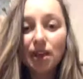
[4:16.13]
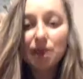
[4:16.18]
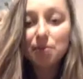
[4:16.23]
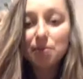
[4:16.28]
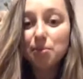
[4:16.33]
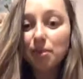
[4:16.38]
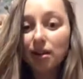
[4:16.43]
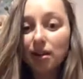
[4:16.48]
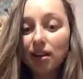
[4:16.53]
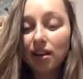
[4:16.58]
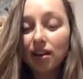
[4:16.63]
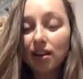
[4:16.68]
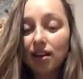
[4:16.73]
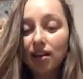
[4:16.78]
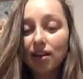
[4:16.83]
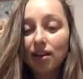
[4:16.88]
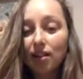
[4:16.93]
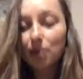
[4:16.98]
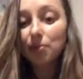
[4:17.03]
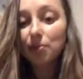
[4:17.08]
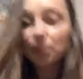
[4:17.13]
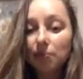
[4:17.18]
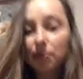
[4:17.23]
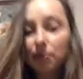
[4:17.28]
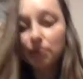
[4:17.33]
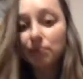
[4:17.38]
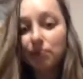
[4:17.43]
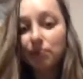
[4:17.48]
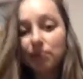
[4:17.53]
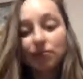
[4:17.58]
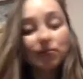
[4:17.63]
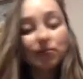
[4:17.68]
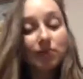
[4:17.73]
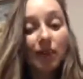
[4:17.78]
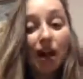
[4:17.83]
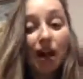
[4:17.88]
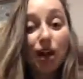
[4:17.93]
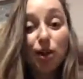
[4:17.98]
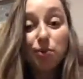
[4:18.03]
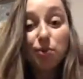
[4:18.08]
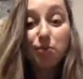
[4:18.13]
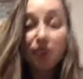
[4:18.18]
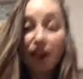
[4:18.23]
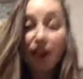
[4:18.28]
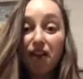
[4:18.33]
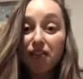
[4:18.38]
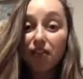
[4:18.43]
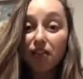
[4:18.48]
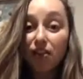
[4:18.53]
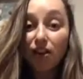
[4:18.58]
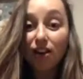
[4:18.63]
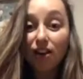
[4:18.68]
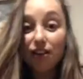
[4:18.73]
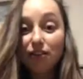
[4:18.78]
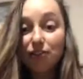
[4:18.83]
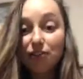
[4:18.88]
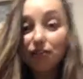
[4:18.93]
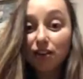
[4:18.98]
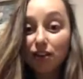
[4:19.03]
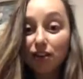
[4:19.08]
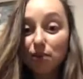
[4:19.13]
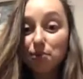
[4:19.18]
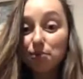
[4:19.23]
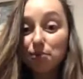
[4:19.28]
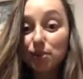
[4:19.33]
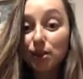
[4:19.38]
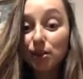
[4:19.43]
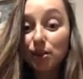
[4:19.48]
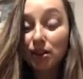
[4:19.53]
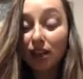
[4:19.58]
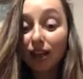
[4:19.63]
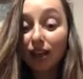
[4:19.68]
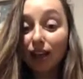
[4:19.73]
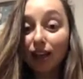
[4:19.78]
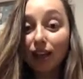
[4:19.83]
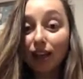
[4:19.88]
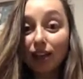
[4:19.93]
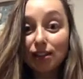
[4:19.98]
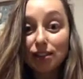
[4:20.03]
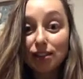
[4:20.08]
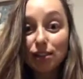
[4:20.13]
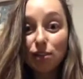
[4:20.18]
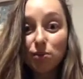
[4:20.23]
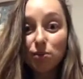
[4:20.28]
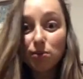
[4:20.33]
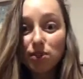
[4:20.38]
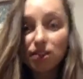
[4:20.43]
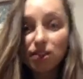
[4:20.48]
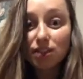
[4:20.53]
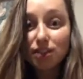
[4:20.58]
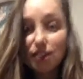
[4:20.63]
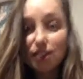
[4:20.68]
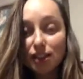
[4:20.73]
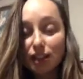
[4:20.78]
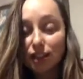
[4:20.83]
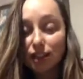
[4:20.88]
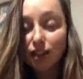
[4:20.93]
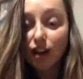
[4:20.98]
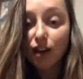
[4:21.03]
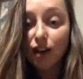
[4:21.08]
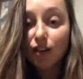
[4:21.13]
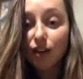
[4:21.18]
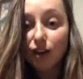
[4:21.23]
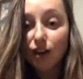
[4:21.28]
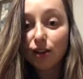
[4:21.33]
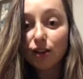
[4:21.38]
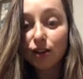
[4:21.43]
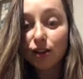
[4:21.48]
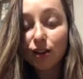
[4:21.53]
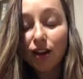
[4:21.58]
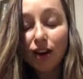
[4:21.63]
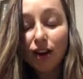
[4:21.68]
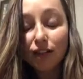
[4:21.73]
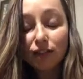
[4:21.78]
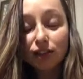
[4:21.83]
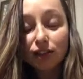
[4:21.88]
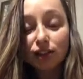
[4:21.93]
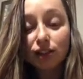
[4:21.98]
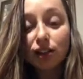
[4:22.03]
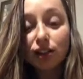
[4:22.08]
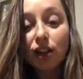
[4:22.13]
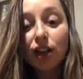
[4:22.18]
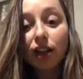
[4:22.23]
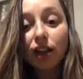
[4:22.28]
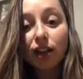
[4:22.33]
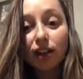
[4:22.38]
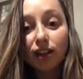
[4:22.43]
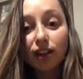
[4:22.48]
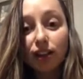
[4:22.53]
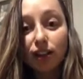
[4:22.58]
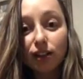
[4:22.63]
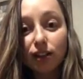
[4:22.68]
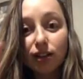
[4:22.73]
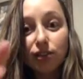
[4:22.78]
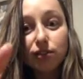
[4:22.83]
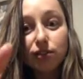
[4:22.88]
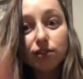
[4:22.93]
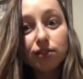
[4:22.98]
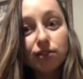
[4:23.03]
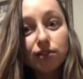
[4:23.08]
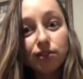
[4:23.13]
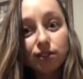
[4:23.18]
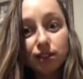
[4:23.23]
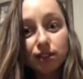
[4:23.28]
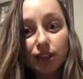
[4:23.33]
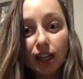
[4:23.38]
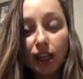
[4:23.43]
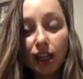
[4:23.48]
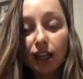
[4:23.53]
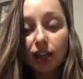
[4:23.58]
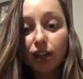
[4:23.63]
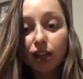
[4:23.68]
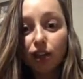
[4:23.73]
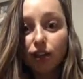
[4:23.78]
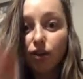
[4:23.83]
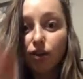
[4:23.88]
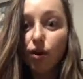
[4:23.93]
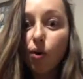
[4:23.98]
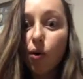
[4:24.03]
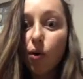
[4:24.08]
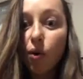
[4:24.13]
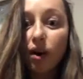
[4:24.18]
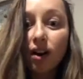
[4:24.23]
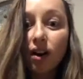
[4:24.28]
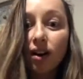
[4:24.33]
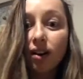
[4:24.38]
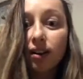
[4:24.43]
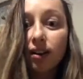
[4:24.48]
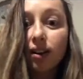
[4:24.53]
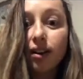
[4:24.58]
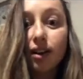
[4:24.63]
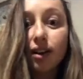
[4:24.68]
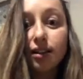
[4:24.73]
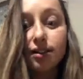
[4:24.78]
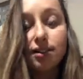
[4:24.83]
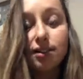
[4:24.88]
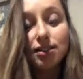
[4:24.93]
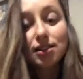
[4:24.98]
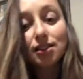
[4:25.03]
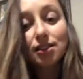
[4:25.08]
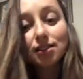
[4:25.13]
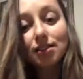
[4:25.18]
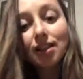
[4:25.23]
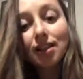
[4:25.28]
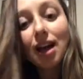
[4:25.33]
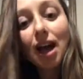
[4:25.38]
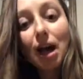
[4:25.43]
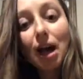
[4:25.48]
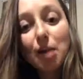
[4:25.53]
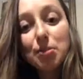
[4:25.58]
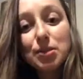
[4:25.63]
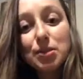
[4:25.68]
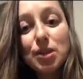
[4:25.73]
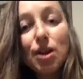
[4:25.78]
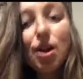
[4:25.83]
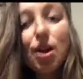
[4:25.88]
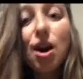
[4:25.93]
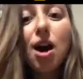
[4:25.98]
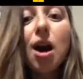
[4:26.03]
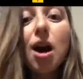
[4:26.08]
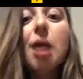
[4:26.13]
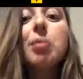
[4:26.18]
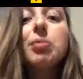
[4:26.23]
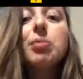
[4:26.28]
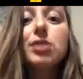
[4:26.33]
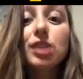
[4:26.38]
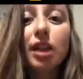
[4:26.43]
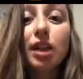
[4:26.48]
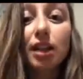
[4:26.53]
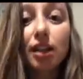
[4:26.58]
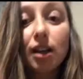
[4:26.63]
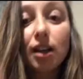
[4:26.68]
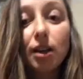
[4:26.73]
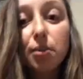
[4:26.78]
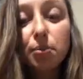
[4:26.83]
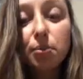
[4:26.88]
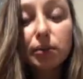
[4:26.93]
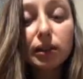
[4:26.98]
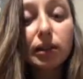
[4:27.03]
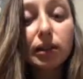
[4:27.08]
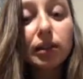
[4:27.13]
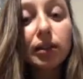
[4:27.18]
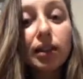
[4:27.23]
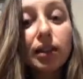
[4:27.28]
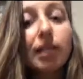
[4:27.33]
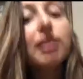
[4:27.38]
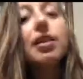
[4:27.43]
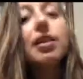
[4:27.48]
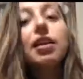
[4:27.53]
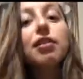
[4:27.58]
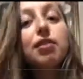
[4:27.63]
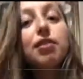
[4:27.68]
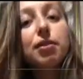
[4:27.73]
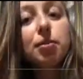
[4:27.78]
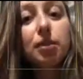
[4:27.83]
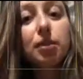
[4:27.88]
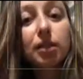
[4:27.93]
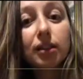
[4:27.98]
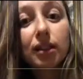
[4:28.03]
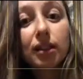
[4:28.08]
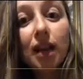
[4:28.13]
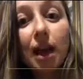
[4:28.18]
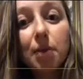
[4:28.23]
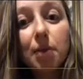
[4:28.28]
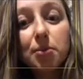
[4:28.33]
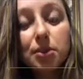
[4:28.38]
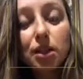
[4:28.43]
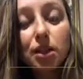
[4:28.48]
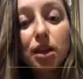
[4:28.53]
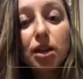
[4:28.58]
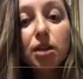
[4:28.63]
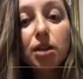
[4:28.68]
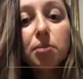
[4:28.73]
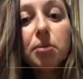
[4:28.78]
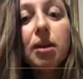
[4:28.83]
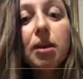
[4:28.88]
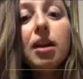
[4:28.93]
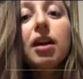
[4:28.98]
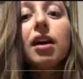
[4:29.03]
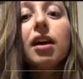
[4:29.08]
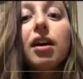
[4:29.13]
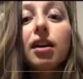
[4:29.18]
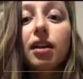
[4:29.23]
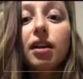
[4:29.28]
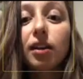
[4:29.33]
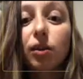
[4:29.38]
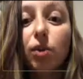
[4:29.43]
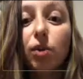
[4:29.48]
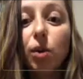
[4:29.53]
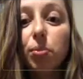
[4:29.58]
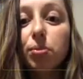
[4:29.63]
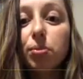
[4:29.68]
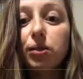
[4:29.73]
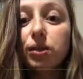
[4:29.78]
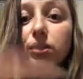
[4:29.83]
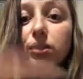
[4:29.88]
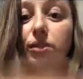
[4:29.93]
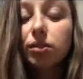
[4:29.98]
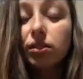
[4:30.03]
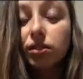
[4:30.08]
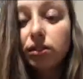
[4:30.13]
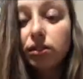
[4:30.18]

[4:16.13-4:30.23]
but I hope you have a lot of fun uploading. It's so much easier now. Now you don't have to, you know, take your cord, connect it to your laptop, try to upload it, and then from your laptop you upload